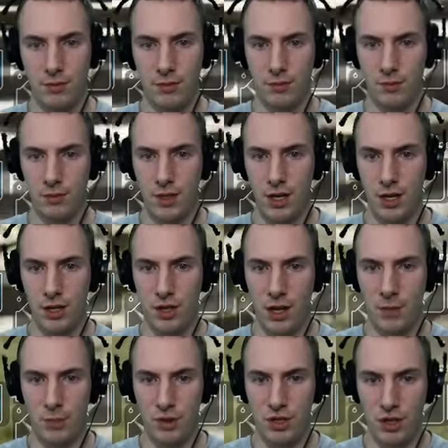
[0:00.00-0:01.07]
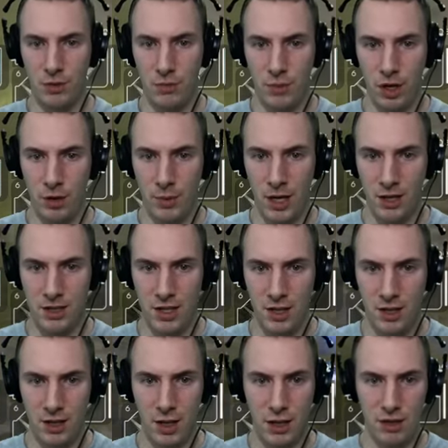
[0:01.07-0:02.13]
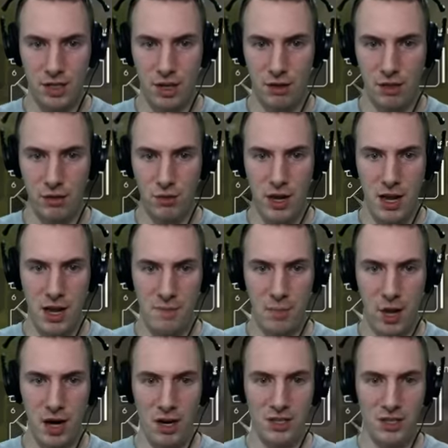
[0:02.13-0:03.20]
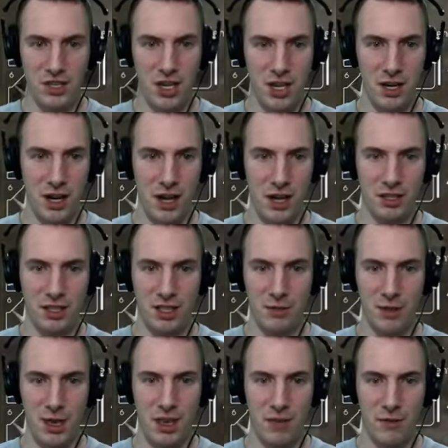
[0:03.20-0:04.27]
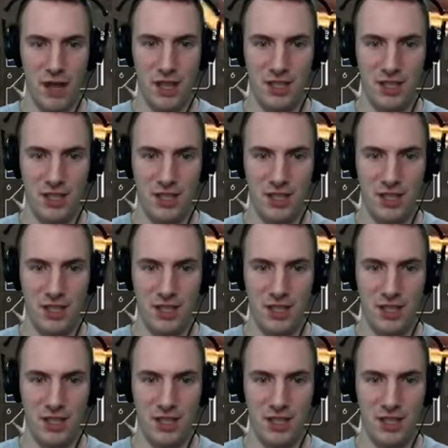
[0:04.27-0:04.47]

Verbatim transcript: we got an opportune moment. There's a 3-person ultimate if I